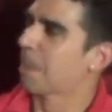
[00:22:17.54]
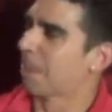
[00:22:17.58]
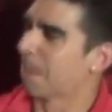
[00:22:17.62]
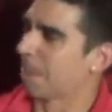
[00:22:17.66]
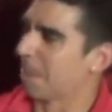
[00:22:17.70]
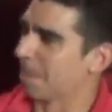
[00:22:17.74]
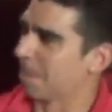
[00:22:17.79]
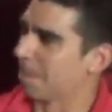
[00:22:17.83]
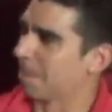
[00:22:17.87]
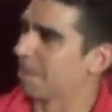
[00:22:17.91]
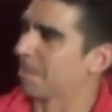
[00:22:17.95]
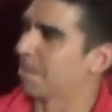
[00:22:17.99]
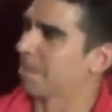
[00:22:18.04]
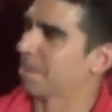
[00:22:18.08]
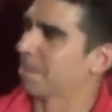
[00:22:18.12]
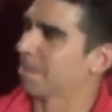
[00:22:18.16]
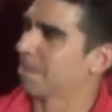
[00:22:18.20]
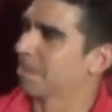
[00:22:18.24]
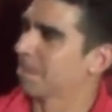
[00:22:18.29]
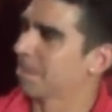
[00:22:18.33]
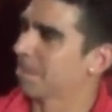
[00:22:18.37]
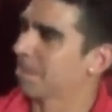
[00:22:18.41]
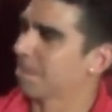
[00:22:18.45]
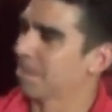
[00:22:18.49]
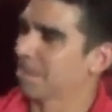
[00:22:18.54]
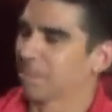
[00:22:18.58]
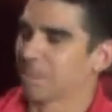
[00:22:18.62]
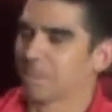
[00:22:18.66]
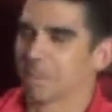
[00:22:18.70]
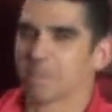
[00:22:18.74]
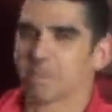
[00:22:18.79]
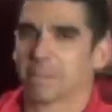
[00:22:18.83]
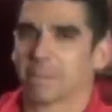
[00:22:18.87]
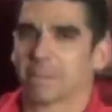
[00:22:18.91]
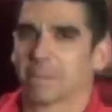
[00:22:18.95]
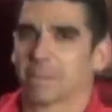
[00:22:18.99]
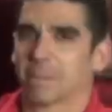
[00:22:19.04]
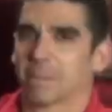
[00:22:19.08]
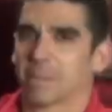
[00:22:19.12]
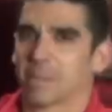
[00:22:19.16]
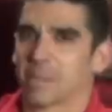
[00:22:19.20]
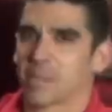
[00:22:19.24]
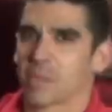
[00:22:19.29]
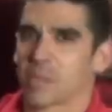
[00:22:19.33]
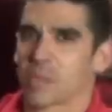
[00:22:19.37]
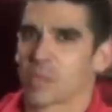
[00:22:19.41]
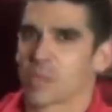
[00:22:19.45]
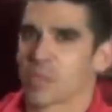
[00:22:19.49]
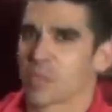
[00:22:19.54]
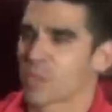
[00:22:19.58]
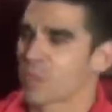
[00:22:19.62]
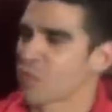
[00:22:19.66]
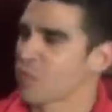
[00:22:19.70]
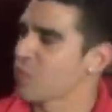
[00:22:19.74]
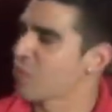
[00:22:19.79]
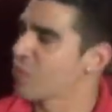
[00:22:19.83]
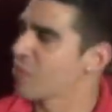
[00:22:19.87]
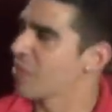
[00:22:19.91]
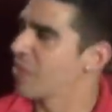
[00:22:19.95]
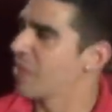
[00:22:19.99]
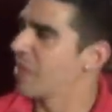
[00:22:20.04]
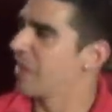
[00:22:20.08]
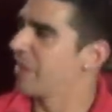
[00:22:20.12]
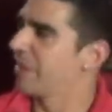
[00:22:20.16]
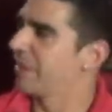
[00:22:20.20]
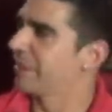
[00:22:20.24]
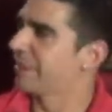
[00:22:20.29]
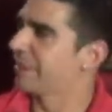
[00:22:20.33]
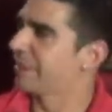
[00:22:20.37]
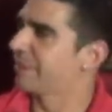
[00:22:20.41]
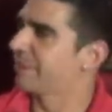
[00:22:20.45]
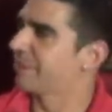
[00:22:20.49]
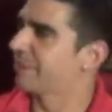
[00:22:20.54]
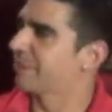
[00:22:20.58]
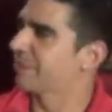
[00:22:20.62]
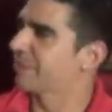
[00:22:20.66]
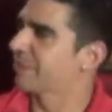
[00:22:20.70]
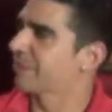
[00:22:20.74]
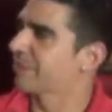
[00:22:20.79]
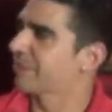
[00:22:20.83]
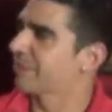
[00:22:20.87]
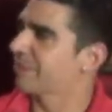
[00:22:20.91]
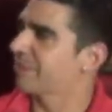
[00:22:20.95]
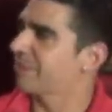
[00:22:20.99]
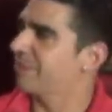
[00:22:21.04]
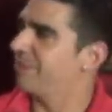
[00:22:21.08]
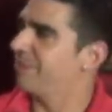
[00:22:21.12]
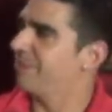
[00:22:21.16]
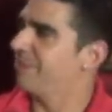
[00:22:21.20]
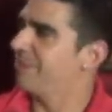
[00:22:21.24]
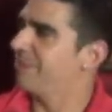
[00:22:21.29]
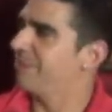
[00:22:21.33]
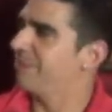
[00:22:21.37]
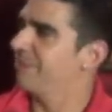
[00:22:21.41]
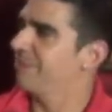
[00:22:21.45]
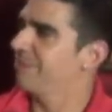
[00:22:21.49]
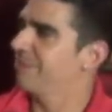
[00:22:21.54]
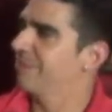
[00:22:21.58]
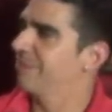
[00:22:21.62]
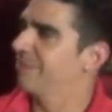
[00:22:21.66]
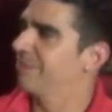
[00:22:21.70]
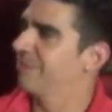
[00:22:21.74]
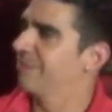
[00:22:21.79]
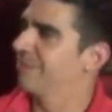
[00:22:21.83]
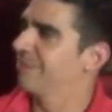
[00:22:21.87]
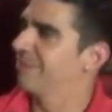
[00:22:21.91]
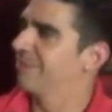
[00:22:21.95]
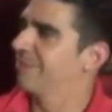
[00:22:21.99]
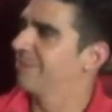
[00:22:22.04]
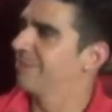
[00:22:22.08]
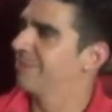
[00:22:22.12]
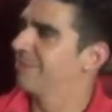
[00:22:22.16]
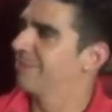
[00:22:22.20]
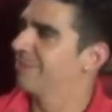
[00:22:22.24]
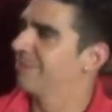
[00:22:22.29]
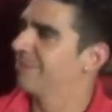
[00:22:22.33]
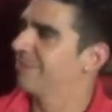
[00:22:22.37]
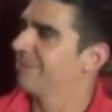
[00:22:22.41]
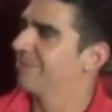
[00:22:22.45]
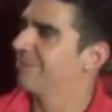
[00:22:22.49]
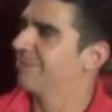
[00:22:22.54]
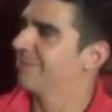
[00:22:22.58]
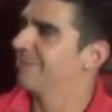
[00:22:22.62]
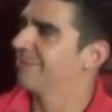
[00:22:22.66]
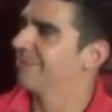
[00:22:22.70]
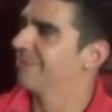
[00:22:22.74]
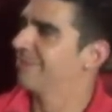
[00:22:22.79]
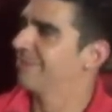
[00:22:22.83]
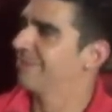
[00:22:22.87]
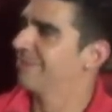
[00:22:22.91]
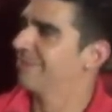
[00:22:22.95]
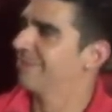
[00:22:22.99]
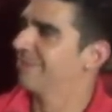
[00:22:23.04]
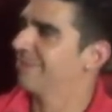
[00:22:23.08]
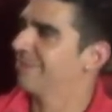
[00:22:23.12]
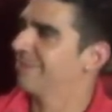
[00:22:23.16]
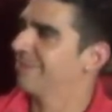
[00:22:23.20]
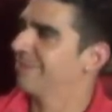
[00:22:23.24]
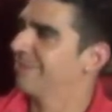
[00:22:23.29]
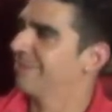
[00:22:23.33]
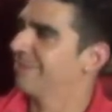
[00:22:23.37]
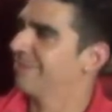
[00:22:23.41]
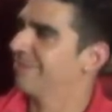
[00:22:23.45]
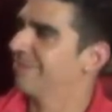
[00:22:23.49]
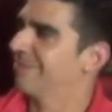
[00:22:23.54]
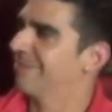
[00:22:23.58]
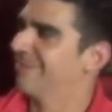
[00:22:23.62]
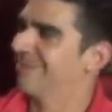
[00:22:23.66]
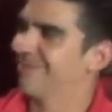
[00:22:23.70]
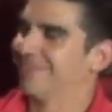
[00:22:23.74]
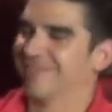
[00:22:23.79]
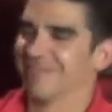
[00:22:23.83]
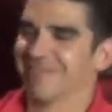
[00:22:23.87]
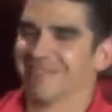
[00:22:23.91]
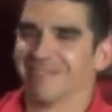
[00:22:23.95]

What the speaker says: The person shown says nothing.